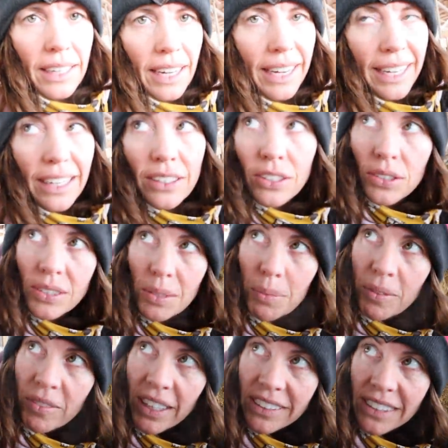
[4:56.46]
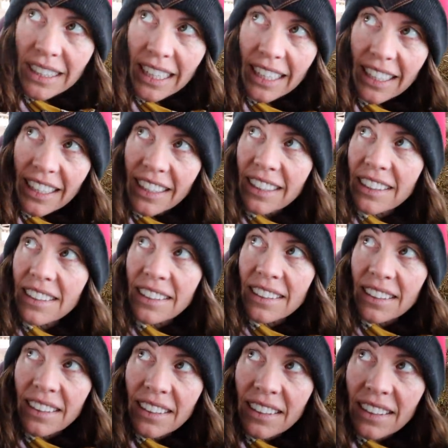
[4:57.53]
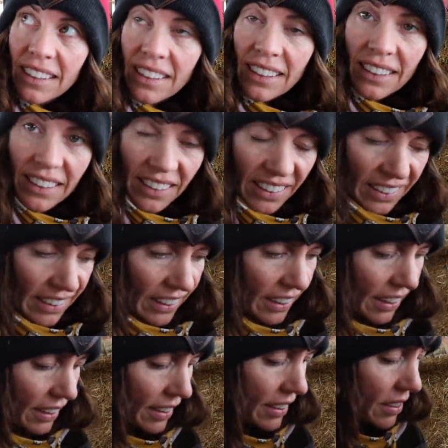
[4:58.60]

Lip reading: I gotta do some investigating. Ugh.